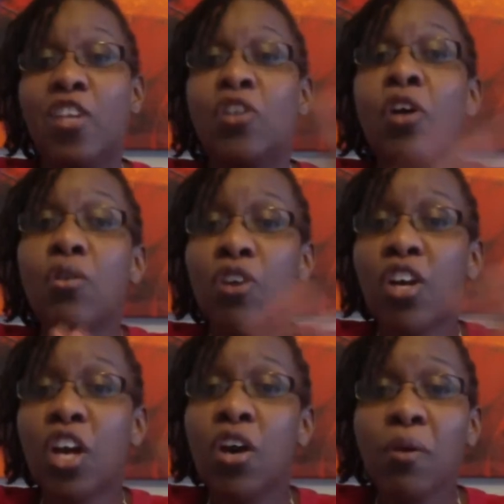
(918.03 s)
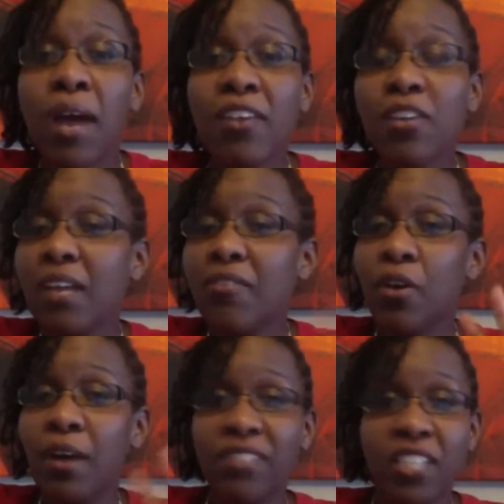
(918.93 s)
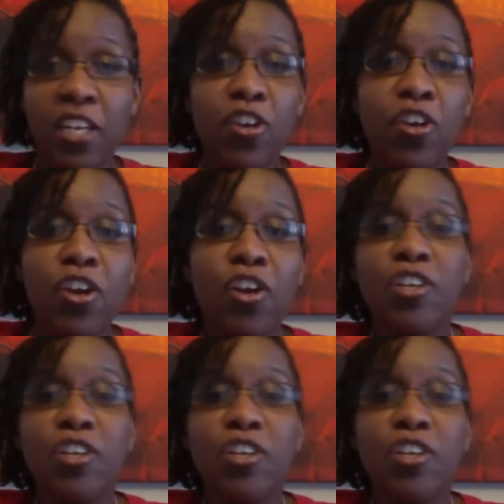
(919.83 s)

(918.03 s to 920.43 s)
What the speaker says: You know, go out. You can go have dinner.